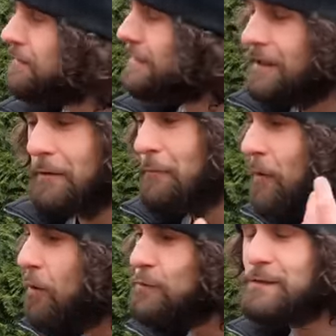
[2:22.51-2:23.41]
the
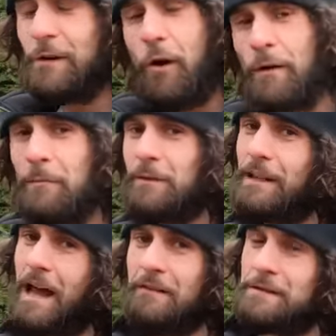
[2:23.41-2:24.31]
most horrible
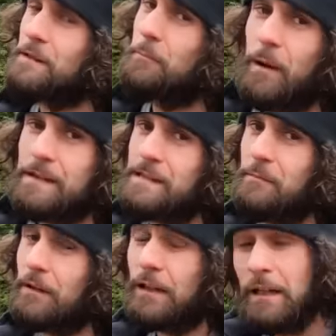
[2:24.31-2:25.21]
knives uh, possible